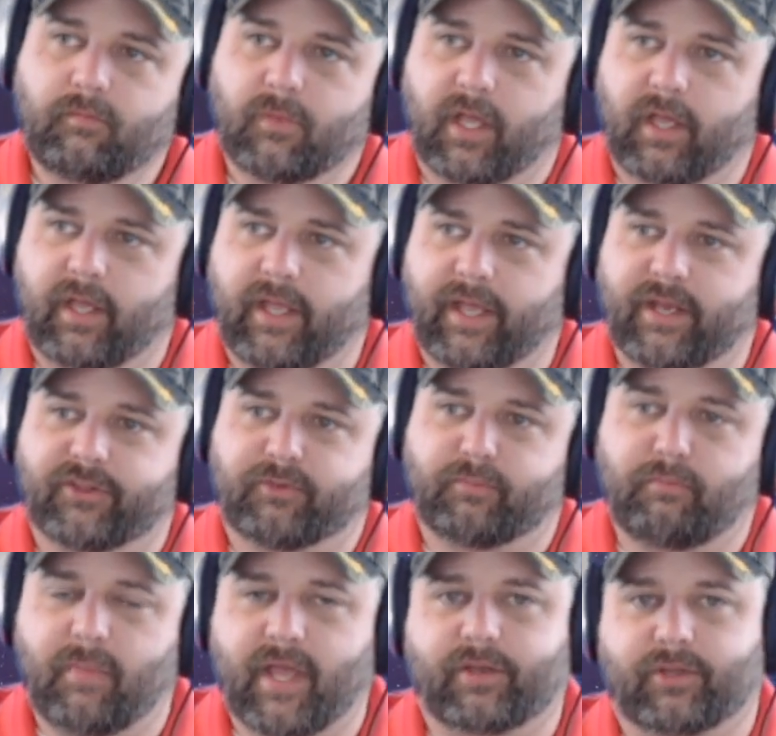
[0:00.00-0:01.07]
it is
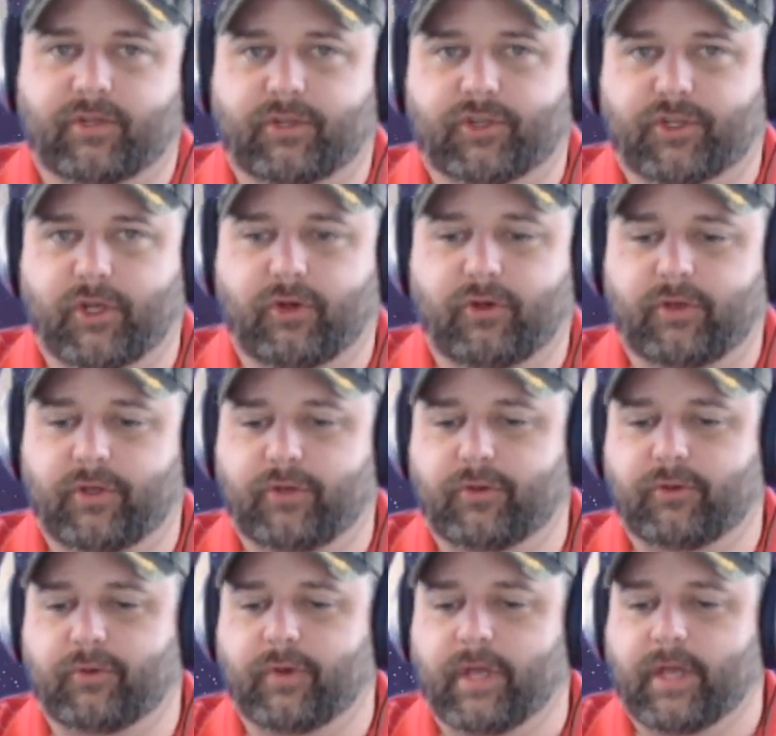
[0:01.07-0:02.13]
meant to show
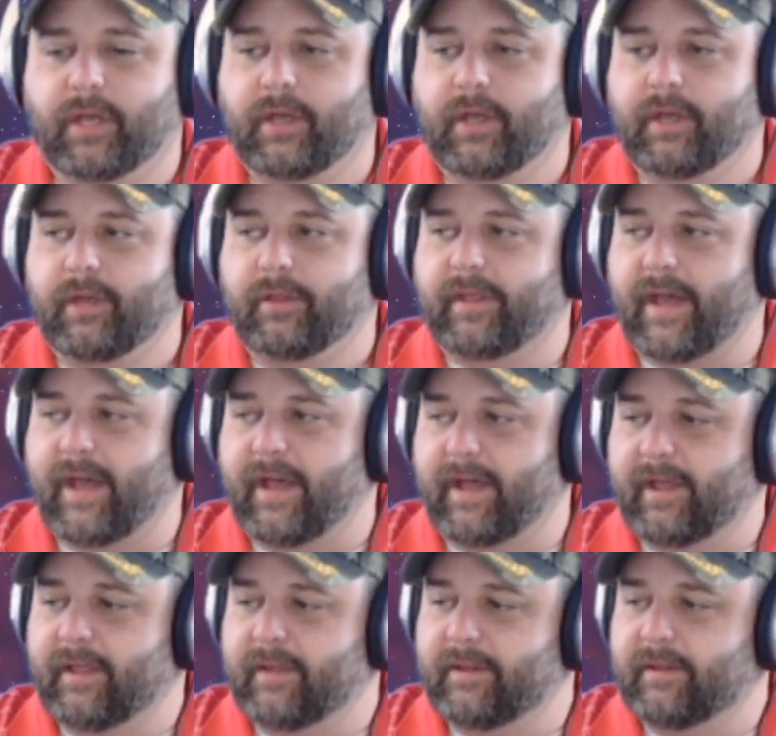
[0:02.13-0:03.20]
you
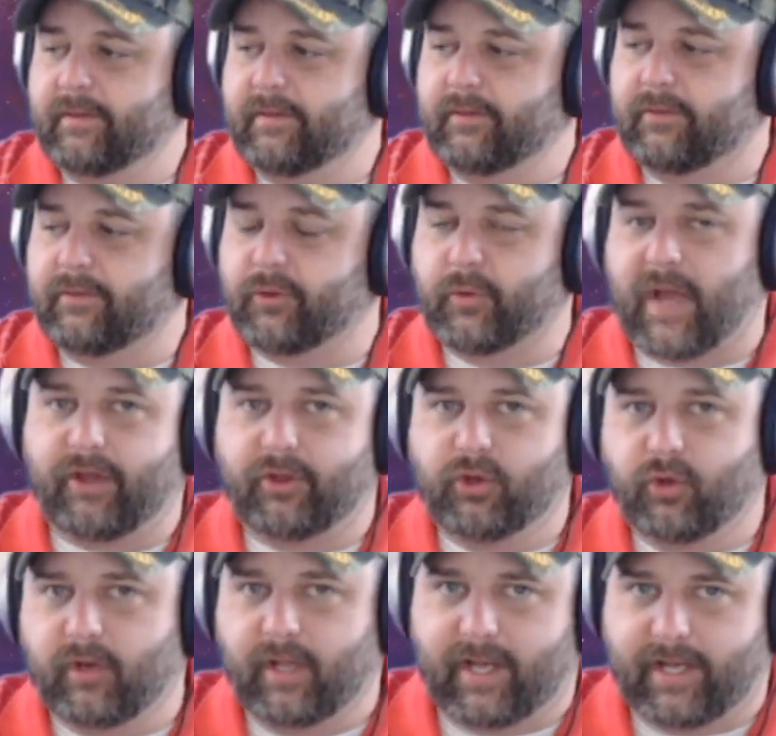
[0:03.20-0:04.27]
that throughout
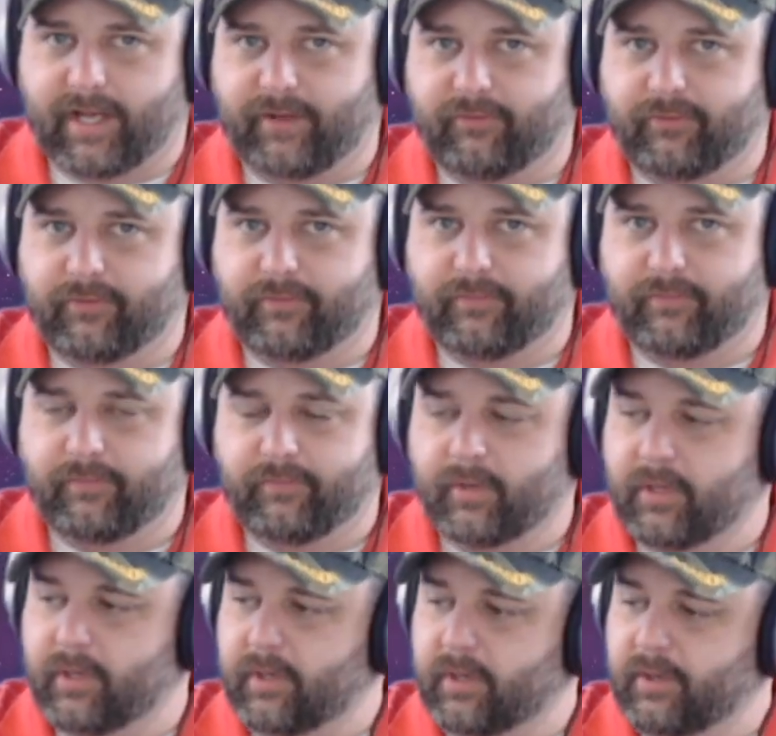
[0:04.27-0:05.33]
your life,
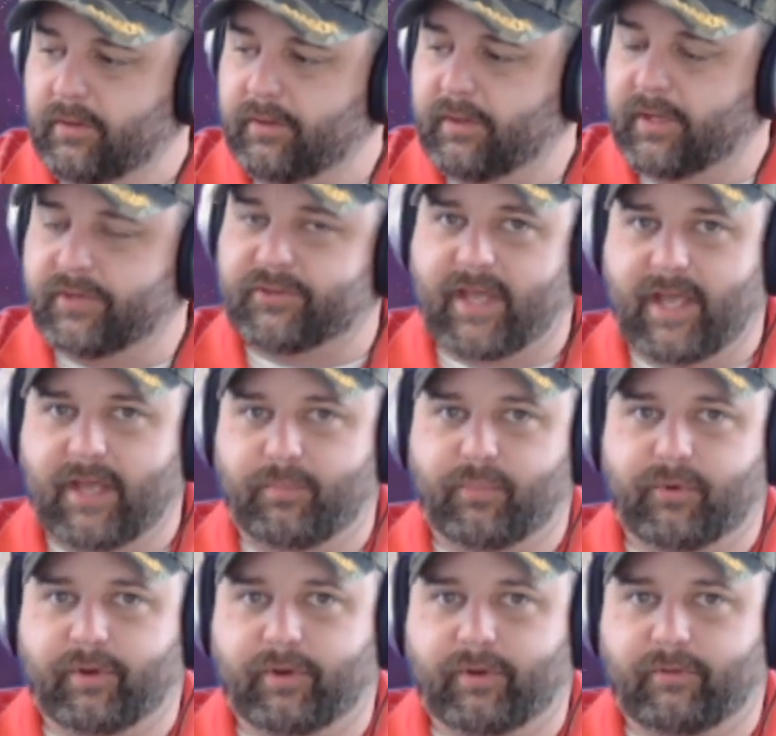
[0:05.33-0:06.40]
this
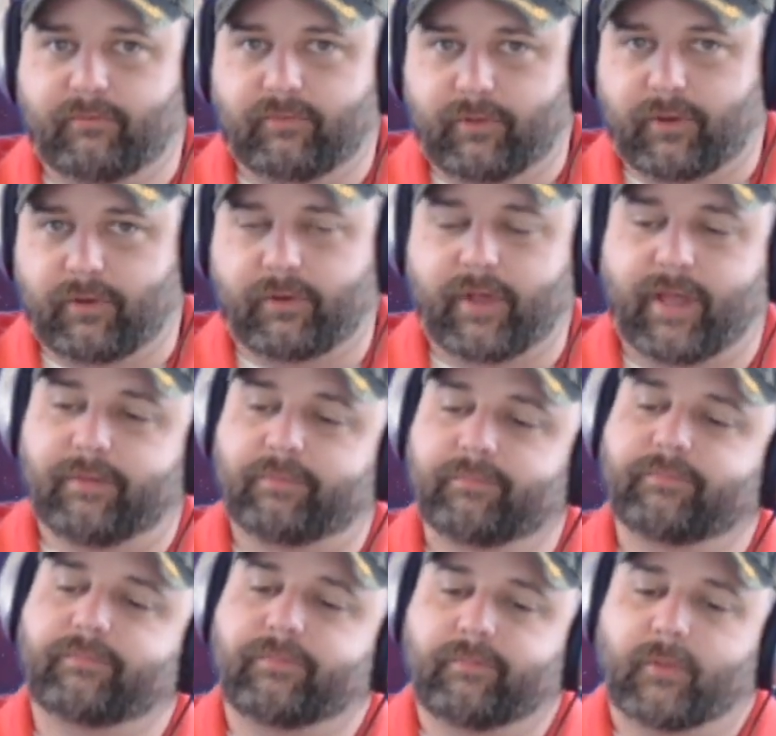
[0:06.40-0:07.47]
apron, okay,
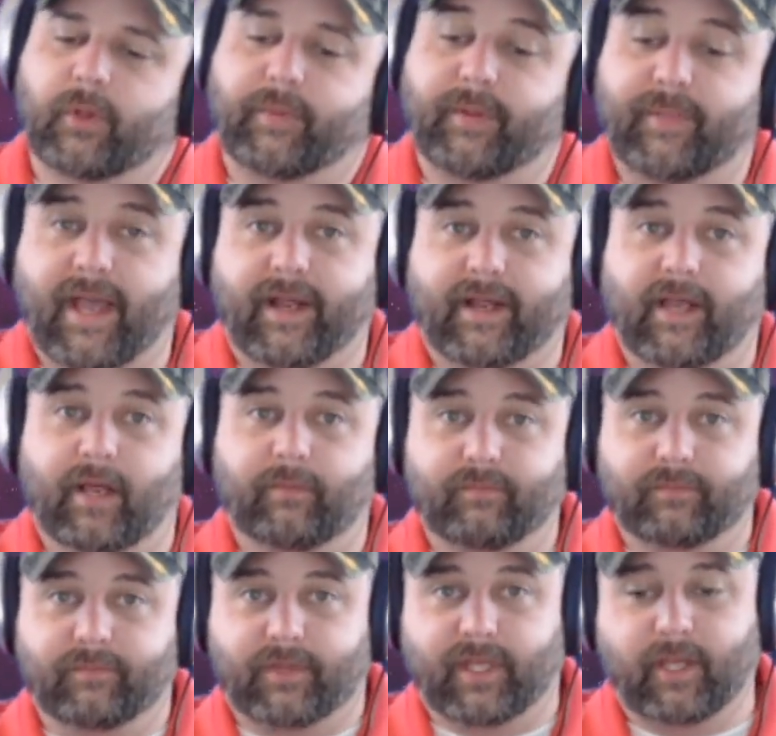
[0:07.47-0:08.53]
let me back up.
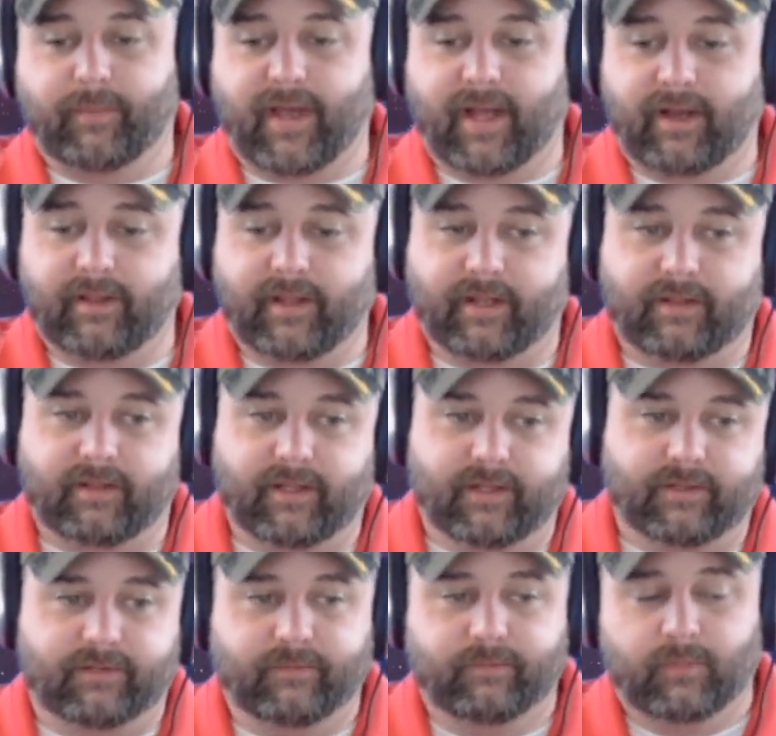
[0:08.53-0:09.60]
Think about it like
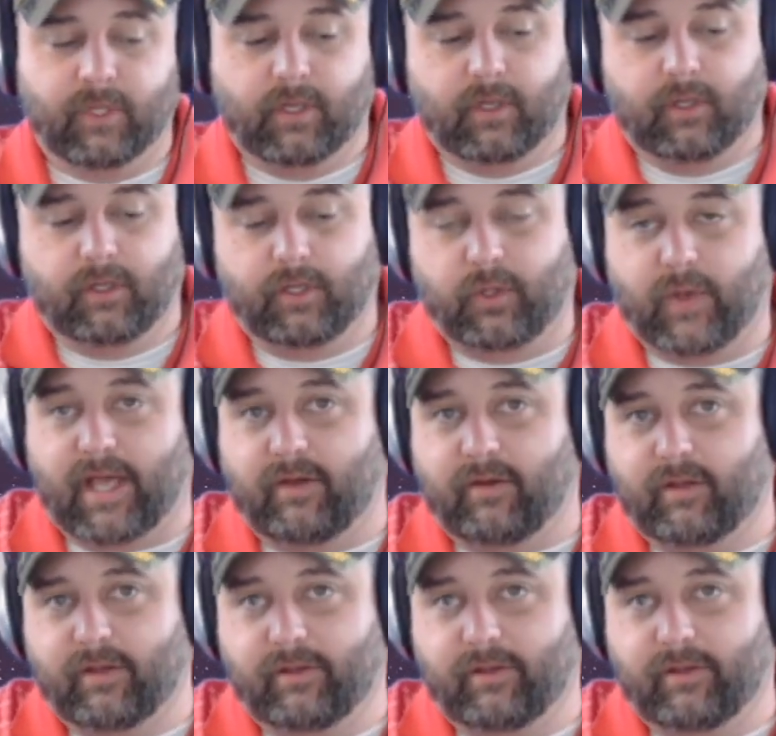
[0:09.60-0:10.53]
this. You